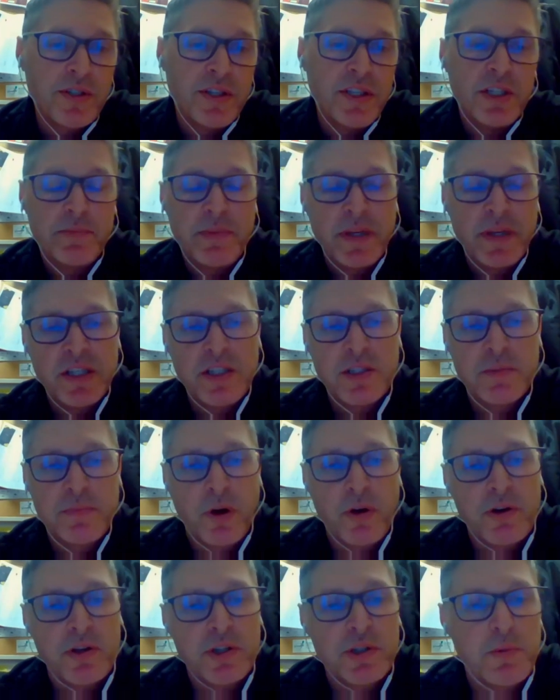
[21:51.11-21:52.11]
and these business
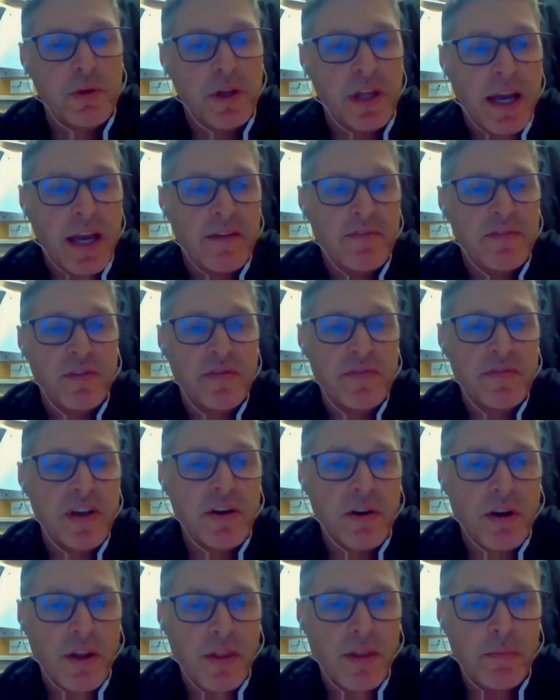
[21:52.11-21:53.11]
brokers will have their
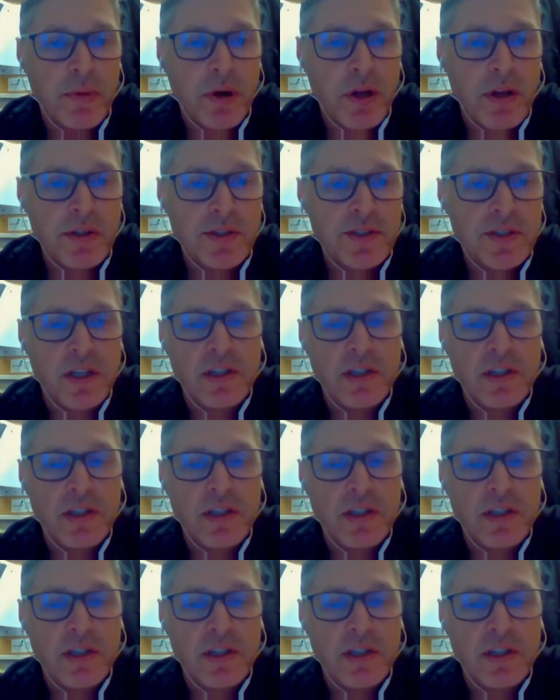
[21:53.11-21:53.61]
finger on the pulse.